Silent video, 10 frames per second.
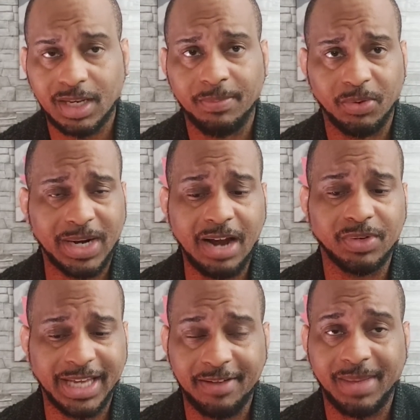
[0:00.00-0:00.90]
But what I
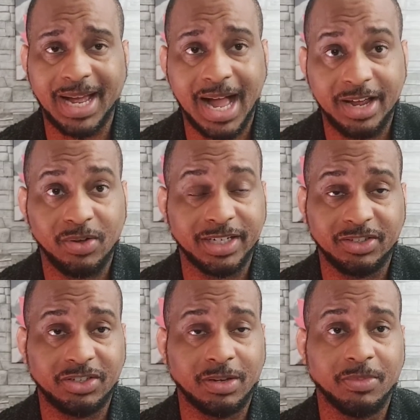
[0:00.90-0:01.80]
really have my eye on
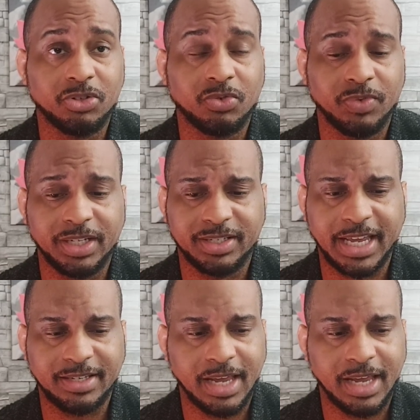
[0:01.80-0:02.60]
is just commercial real estate.